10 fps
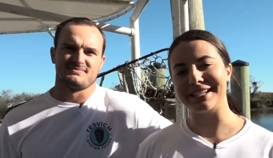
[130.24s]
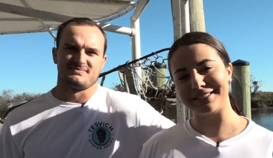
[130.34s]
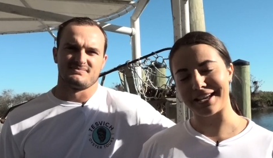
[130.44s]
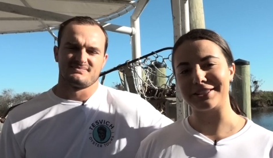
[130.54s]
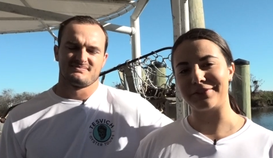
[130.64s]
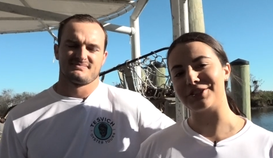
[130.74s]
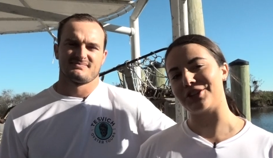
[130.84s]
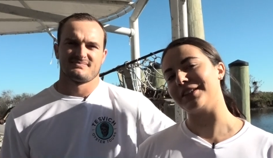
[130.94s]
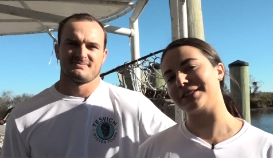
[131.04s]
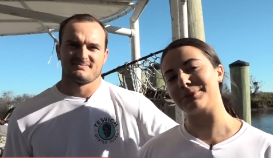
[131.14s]
Speaker 1: Eden Tesvich
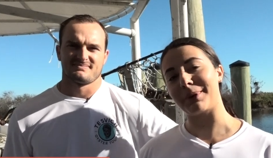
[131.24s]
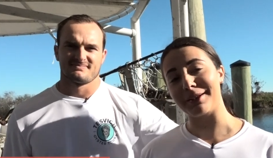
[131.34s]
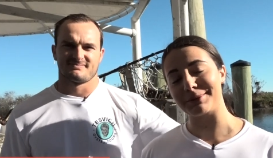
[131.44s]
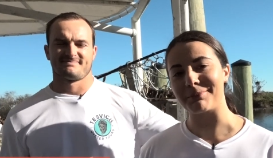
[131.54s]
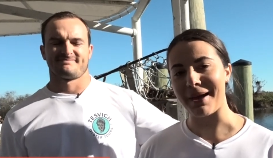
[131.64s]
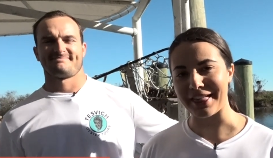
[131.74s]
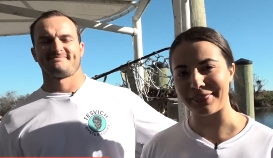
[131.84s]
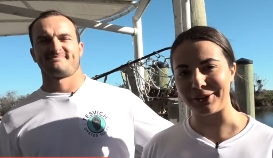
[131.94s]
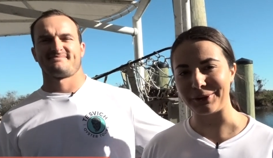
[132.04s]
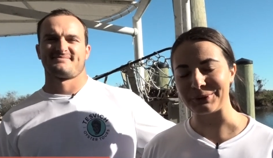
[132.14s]
and this is my husband
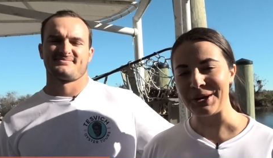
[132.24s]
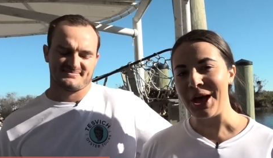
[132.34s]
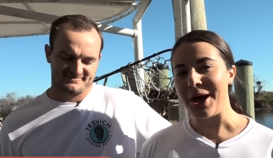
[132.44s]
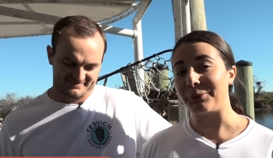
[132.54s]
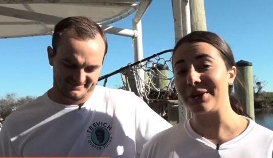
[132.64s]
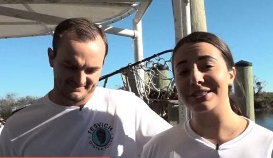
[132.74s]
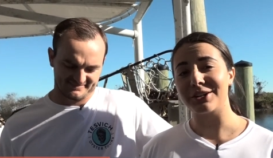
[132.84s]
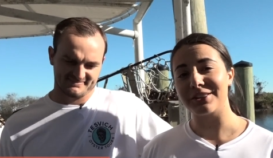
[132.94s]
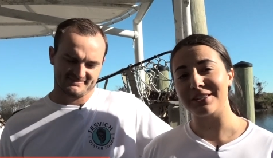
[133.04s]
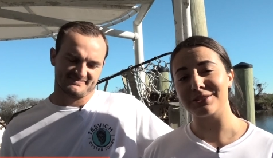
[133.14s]
Matthew. Uh, we
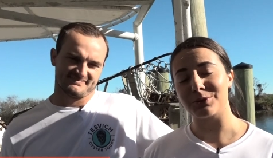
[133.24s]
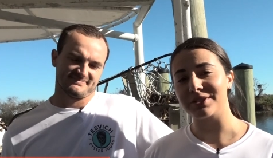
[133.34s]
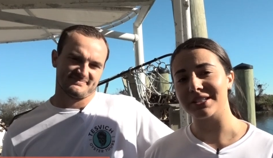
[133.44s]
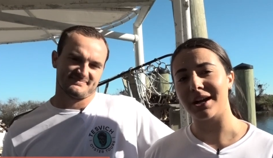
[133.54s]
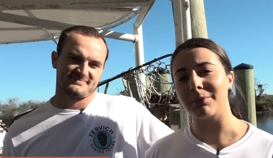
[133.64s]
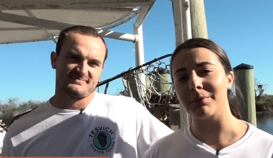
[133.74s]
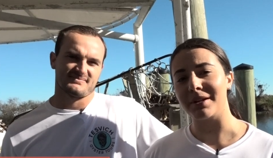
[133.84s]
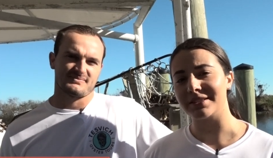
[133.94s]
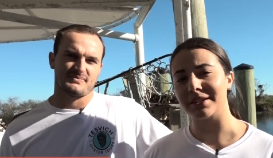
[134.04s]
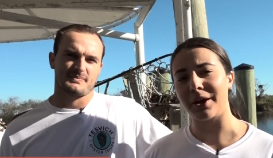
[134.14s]
started these tours a couple
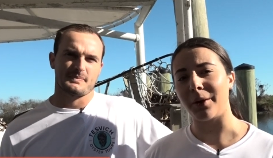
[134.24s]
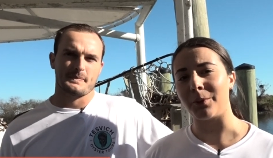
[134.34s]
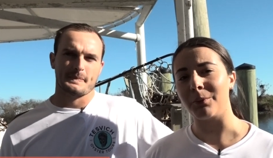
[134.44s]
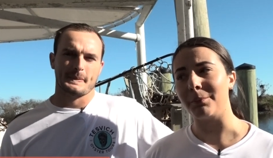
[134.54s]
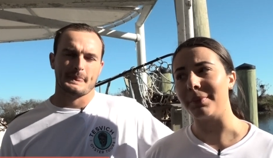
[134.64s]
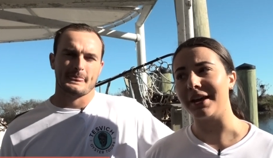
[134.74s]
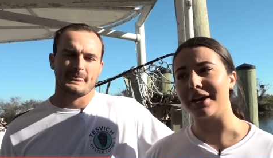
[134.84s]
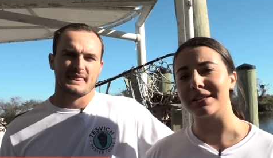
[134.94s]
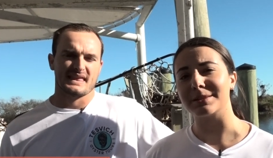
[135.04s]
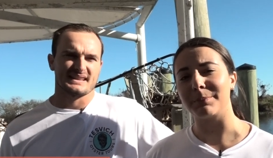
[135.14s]
months ago
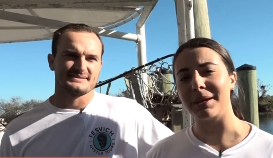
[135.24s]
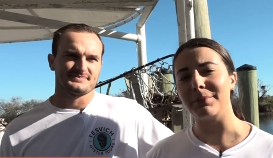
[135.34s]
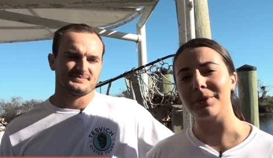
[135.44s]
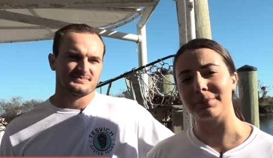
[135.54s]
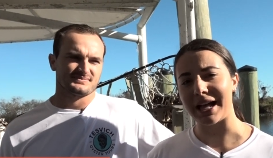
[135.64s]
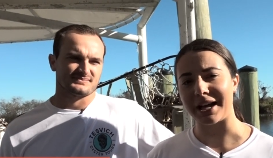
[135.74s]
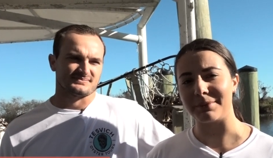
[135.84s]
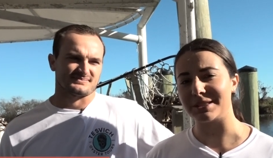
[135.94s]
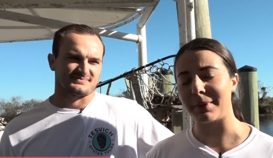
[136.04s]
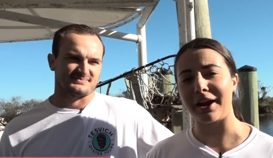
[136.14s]
because people in
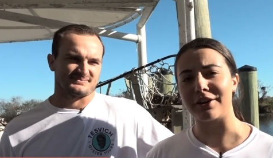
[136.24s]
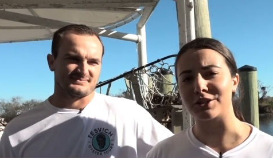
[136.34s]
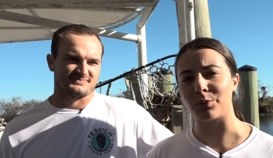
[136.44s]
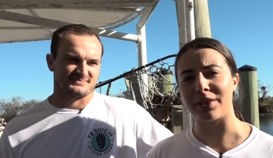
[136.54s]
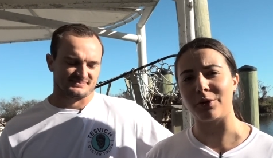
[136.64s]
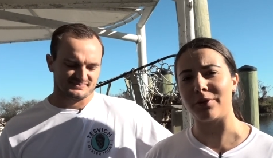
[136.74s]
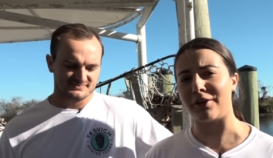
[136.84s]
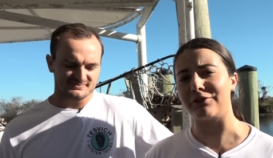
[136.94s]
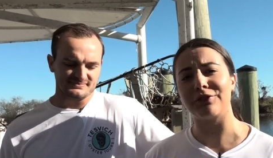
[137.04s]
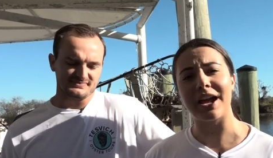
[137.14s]
Plaquemines Parish, whether
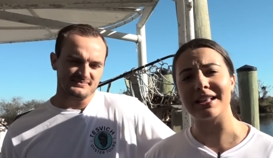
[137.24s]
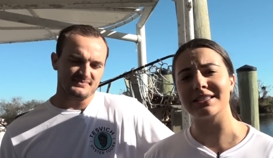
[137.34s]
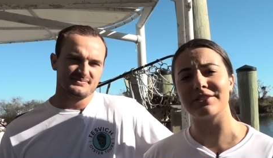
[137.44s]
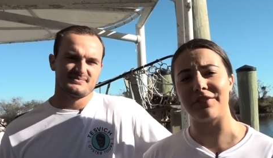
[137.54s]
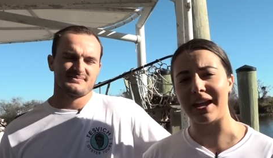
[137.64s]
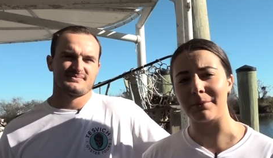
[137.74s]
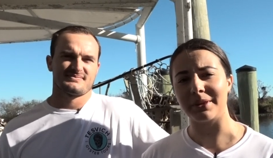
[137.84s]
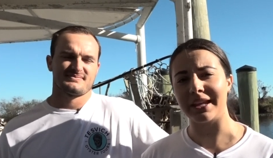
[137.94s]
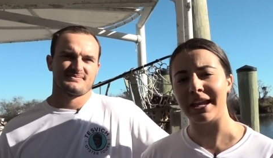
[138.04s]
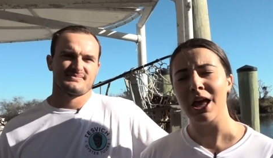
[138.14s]
they're friends,
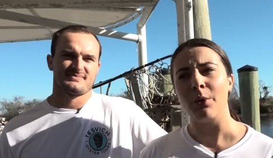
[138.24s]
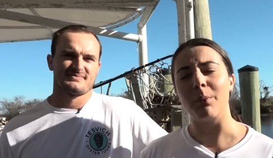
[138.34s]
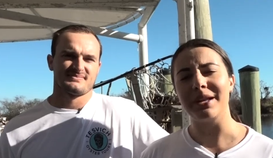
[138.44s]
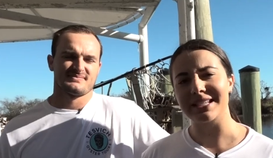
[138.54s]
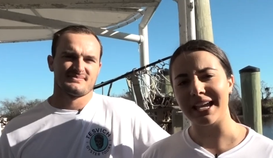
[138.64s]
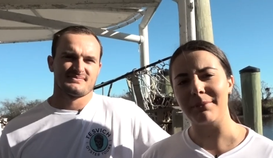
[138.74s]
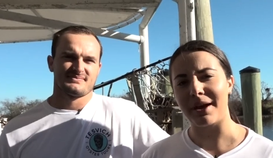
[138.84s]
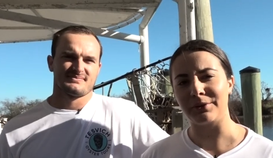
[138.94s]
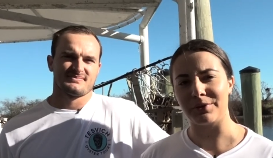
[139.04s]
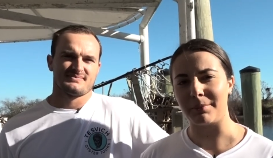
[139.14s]
family, when we take them
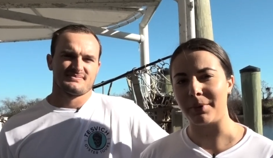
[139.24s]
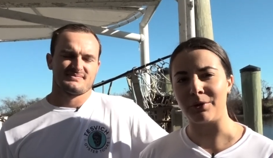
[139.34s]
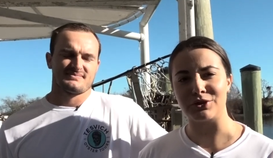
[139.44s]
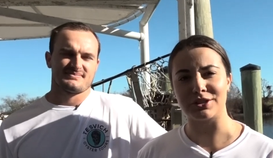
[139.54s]
out on the boat